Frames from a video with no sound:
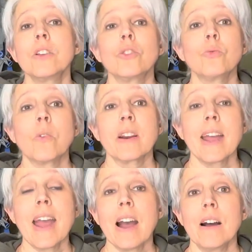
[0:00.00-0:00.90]
You want to
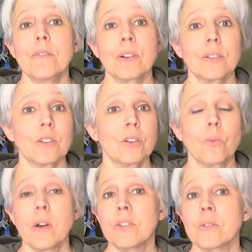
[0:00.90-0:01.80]
have,
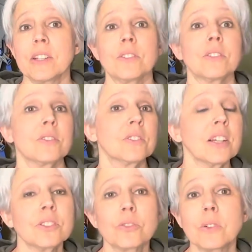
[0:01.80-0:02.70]
whether it's
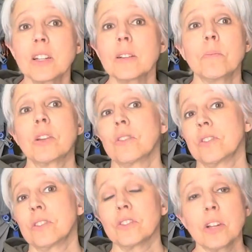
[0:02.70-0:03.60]
sunscreen because
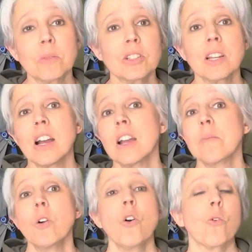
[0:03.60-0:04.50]
it's
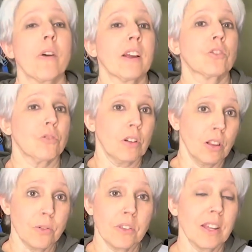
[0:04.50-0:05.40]
summertime or extra
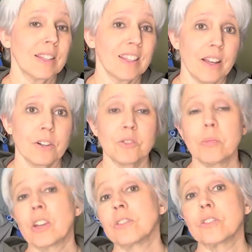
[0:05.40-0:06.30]
clothing and layers
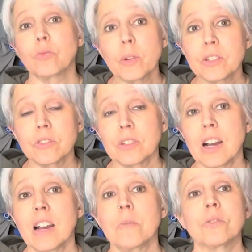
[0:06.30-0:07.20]
because it's winter
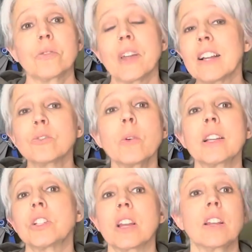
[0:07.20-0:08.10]
time. So that's
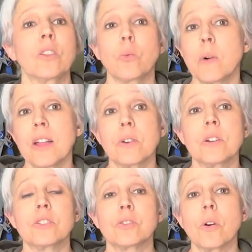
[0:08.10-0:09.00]
why checking the weather
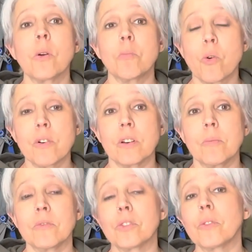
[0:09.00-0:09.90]
is so
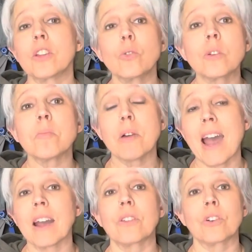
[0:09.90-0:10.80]
important, so that you can
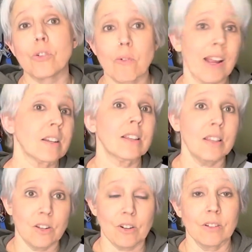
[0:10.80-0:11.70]
pack the correct
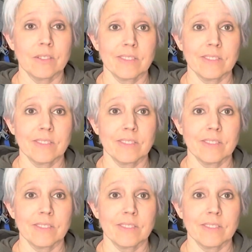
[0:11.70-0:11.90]
gear.